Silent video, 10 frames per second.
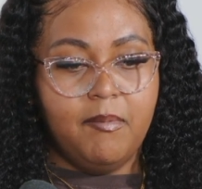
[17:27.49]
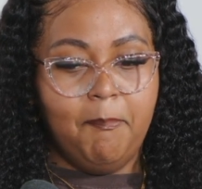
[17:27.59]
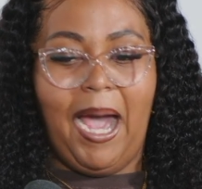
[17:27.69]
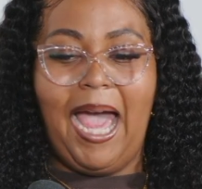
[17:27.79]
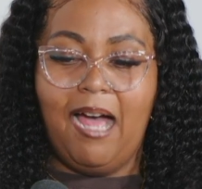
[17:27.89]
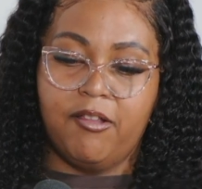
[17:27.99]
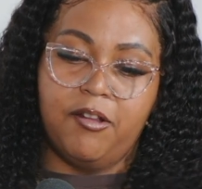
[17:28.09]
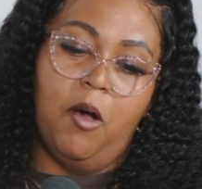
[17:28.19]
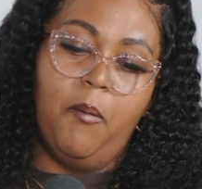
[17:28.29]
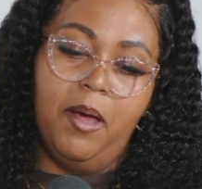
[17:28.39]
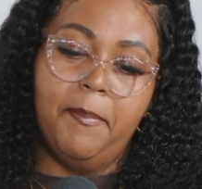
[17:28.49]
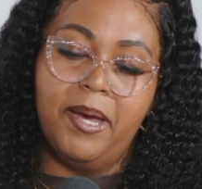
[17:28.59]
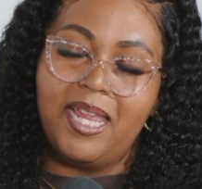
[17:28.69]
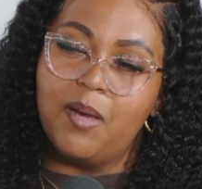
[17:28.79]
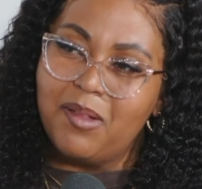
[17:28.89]
my house and Noel
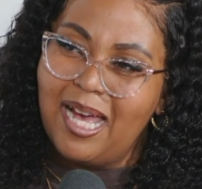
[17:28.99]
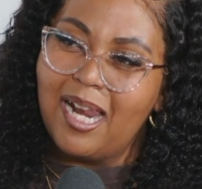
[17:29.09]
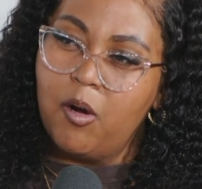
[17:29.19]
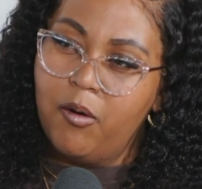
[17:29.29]
money, it was kind of going